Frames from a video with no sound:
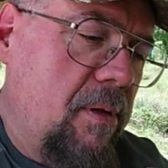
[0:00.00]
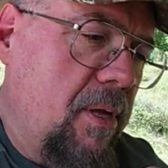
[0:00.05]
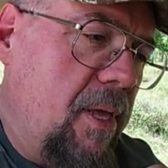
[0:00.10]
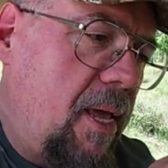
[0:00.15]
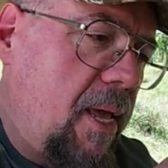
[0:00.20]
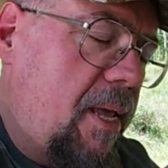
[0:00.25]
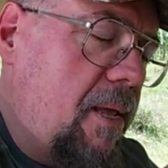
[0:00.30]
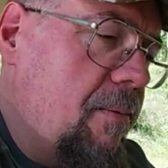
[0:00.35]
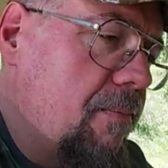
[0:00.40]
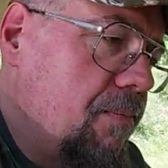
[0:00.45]

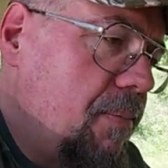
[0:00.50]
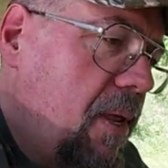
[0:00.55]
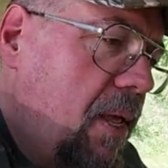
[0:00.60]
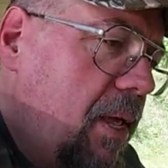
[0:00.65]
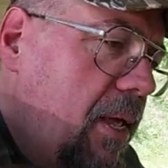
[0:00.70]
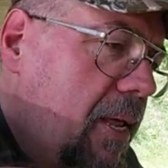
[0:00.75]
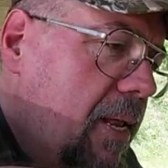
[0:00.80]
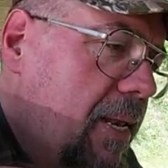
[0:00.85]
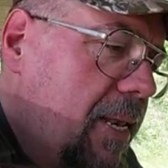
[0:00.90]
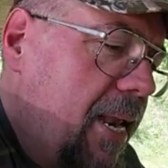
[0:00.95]
Okay,
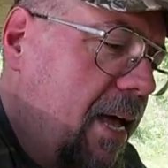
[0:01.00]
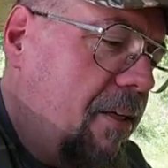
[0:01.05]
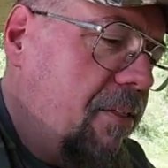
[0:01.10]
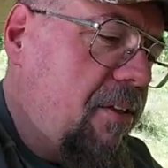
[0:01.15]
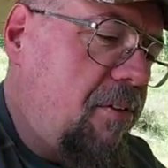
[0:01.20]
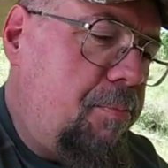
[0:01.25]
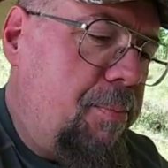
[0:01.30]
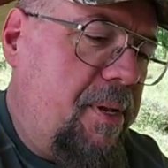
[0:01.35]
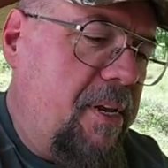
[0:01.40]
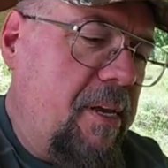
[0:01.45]
now
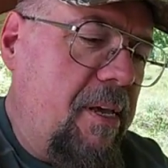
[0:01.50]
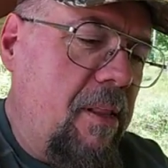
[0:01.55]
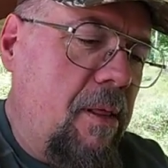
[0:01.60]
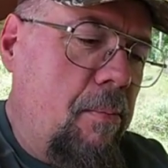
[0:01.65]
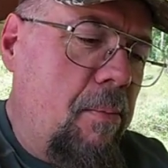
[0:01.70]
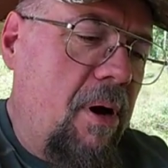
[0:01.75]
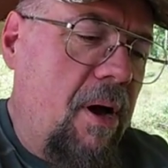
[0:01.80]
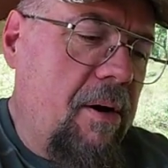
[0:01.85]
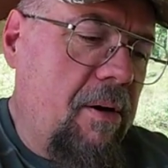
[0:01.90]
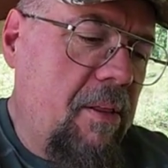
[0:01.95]
this particular
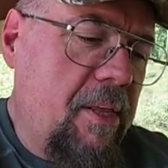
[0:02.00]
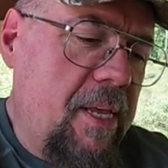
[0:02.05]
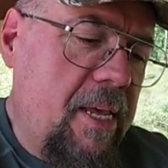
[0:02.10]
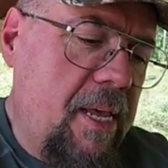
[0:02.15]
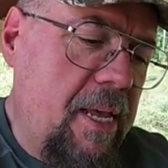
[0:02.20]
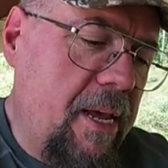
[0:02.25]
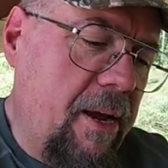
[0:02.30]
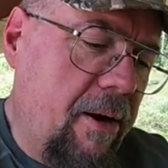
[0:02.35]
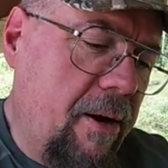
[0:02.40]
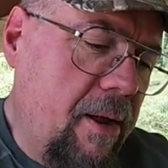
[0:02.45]
model
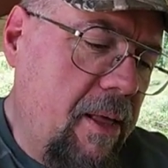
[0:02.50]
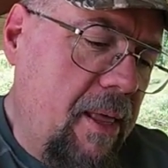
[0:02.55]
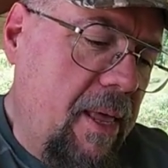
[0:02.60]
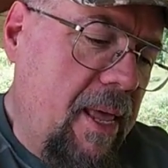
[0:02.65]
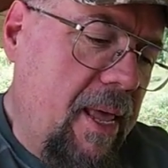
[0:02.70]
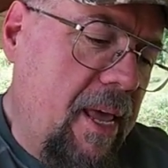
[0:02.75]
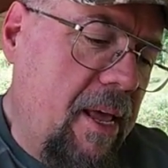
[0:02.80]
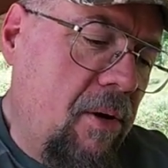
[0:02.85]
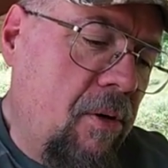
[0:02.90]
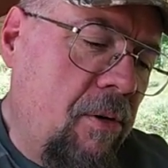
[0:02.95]
here,
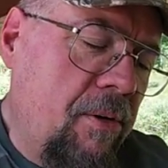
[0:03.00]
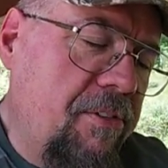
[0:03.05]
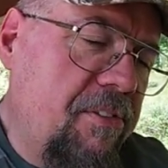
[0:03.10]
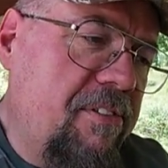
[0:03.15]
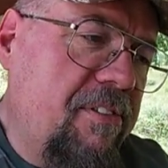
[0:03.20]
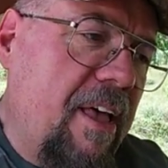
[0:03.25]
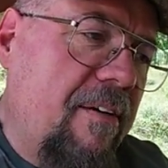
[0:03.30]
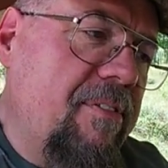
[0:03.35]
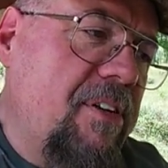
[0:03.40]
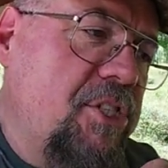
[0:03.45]
it holds
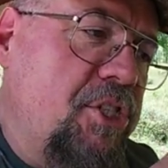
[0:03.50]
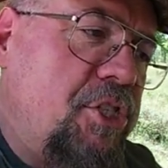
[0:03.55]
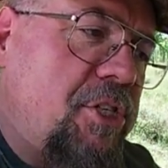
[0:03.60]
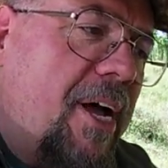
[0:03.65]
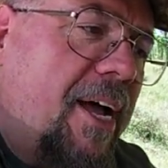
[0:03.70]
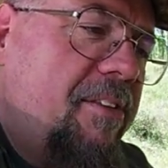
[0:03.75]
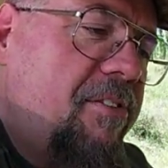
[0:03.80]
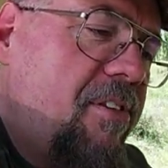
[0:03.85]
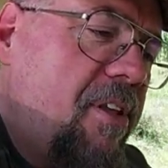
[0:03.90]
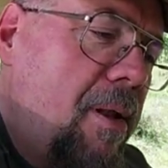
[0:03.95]
7
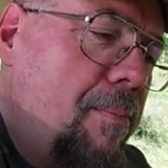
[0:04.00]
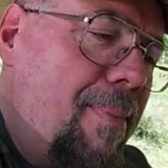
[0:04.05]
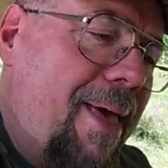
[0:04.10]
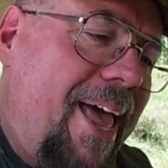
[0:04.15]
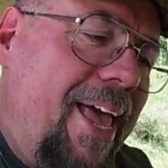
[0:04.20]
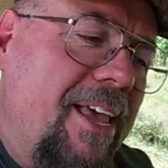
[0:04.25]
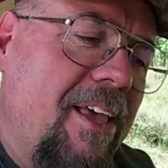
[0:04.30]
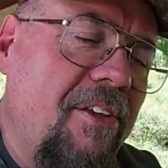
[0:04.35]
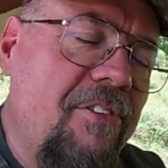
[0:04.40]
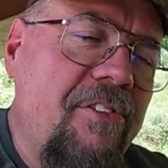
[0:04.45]
shots in a
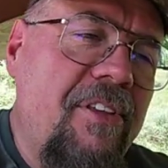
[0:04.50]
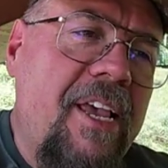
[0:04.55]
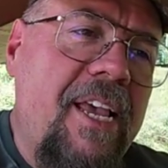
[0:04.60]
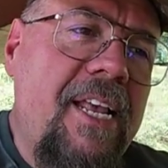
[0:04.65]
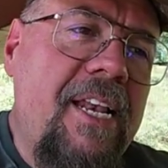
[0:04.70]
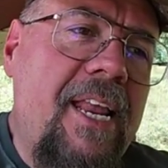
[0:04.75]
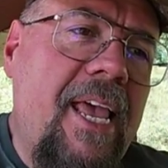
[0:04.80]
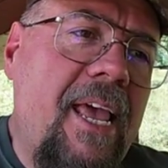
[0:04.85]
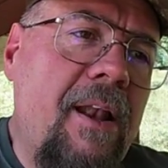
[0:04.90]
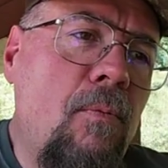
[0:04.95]

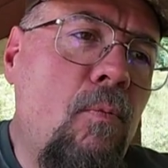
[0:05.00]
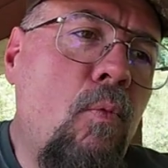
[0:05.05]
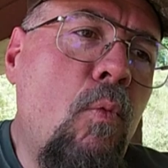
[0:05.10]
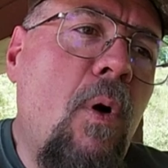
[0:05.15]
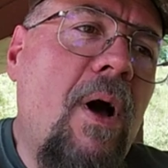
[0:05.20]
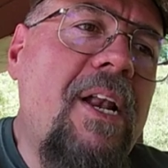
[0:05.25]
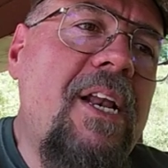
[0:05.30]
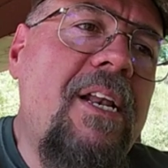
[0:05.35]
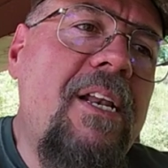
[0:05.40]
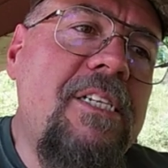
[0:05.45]
magazine and
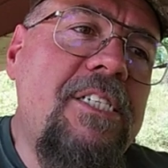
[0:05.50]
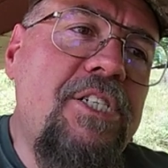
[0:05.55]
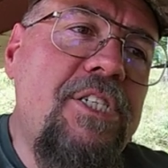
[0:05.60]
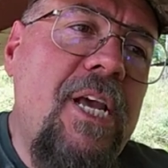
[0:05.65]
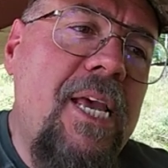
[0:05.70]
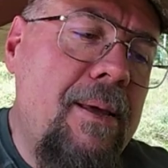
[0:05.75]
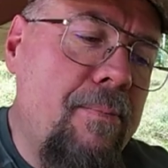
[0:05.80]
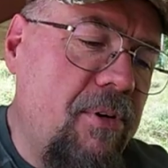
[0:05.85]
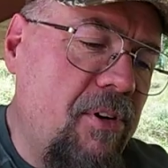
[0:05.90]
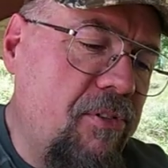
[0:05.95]
1 in the
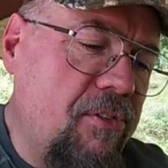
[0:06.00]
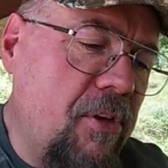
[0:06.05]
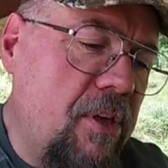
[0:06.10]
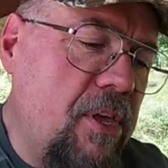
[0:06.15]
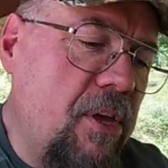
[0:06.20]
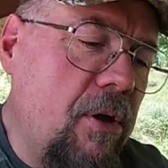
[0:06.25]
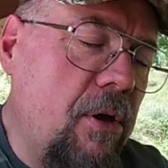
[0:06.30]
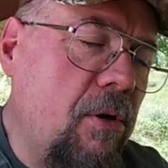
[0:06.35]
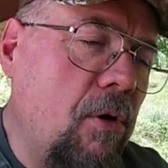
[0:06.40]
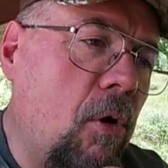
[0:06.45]
chamber, so
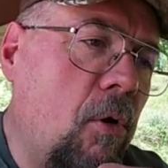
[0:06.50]
you could